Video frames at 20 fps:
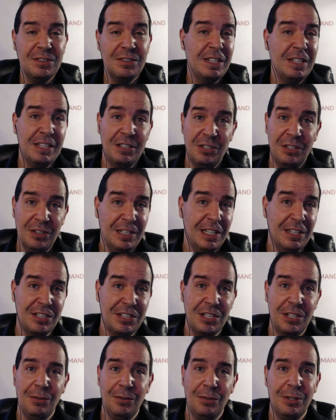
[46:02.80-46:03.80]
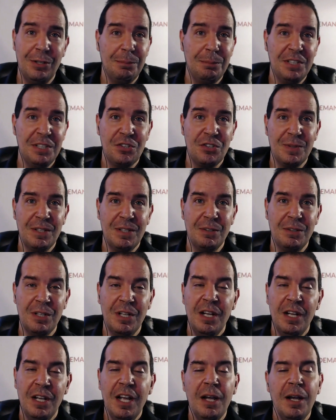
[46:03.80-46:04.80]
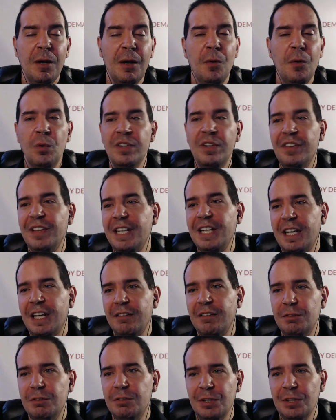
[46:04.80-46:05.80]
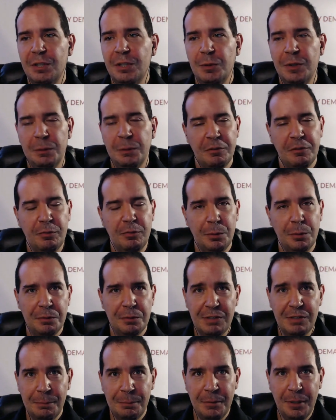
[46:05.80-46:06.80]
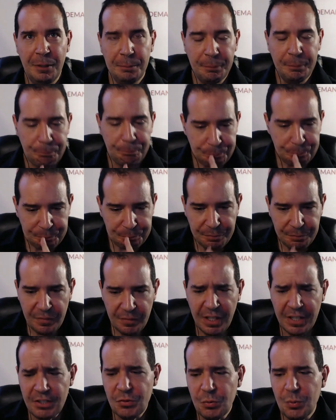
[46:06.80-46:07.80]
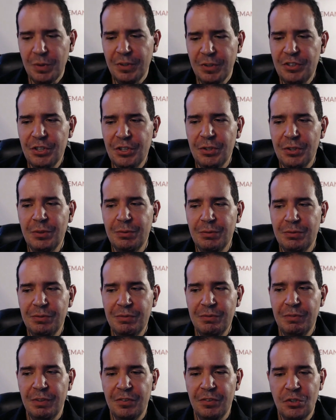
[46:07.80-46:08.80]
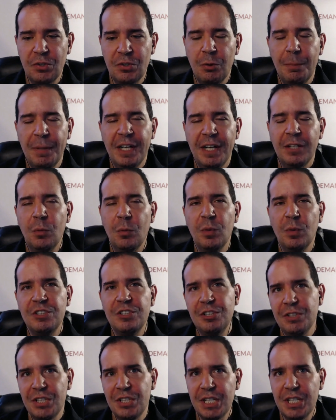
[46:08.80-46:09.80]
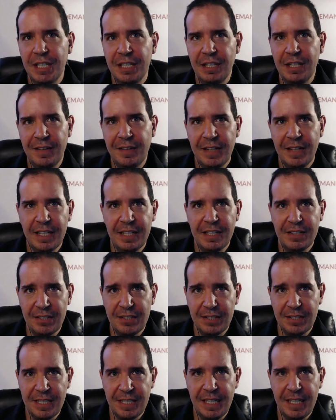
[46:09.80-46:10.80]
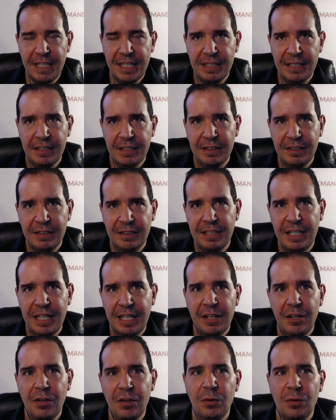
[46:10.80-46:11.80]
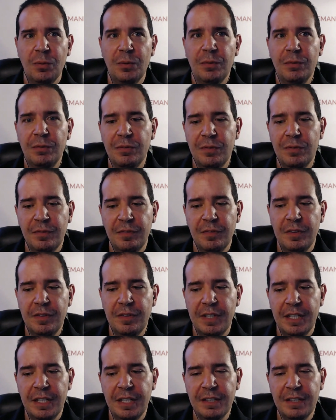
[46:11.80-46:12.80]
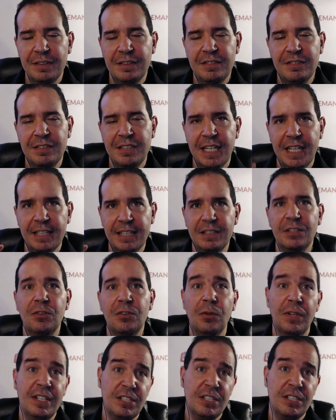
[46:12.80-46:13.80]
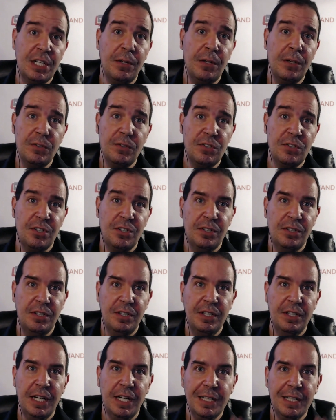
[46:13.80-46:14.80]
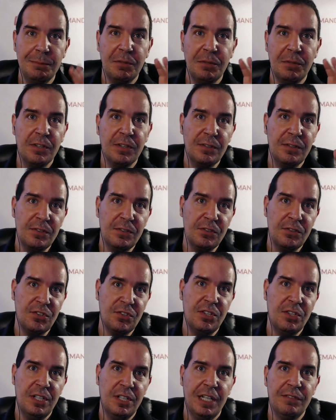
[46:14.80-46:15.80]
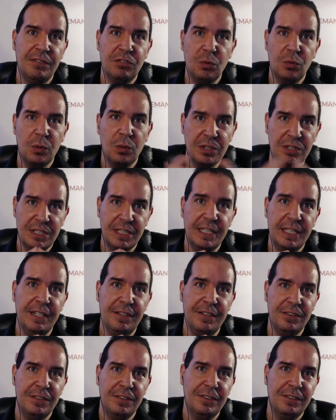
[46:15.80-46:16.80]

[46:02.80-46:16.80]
SEO companies around. One thing I really quick before we wrap up, I just want to circle back on what you said, and that is that now the technical SEOs and marketers have to work together,